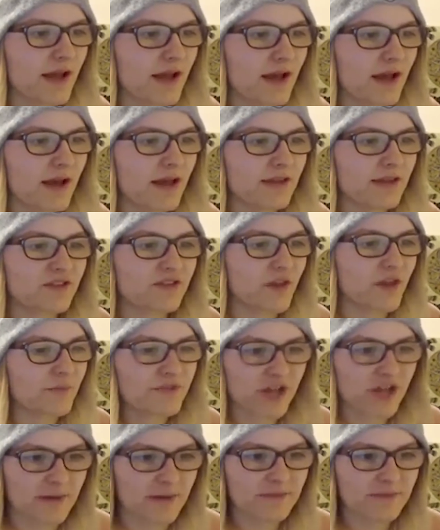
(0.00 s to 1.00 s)
And
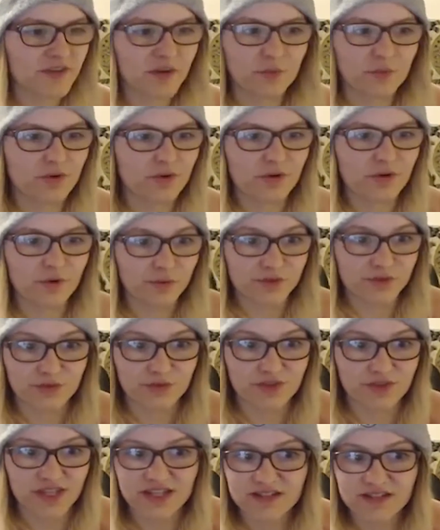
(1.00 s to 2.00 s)
sometimes he'll do
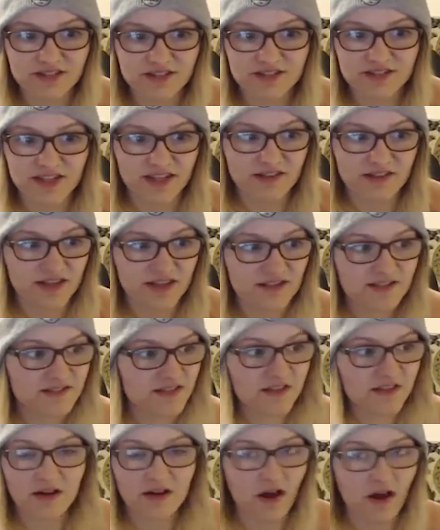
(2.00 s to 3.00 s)
things and say things
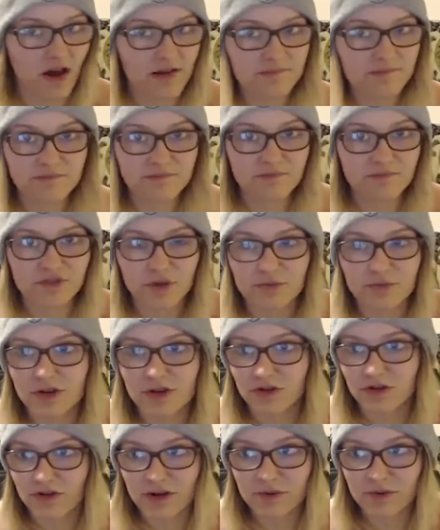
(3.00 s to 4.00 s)
that I don't
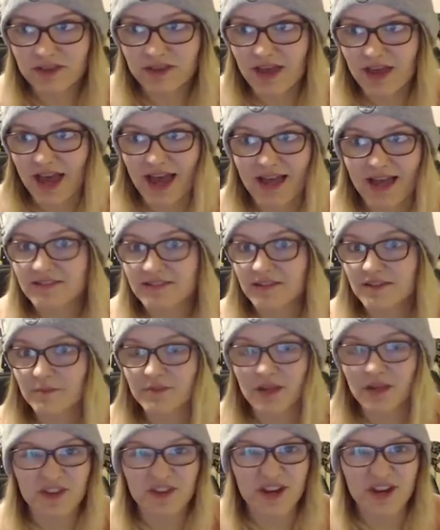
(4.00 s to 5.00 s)
agree with, and
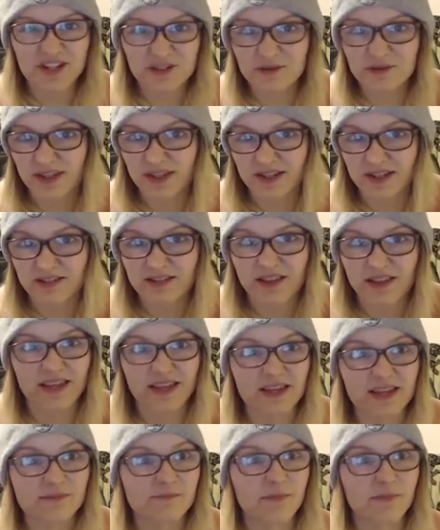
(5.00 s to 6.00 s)
sometimes I do things that
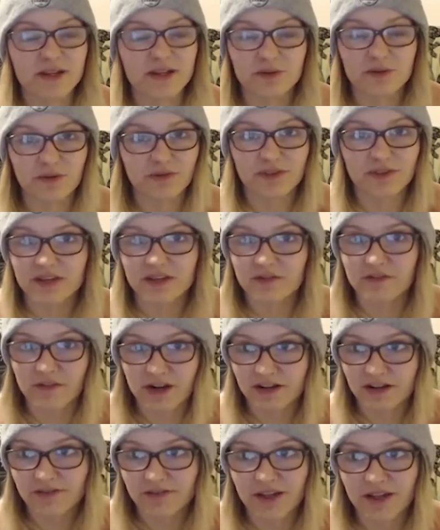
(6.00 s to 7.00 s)
he might not think are
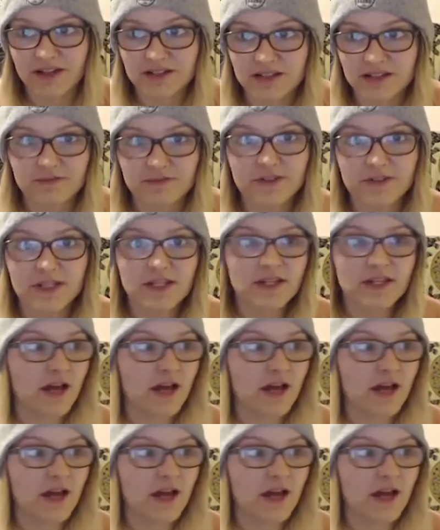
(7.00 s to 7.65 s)
very effective.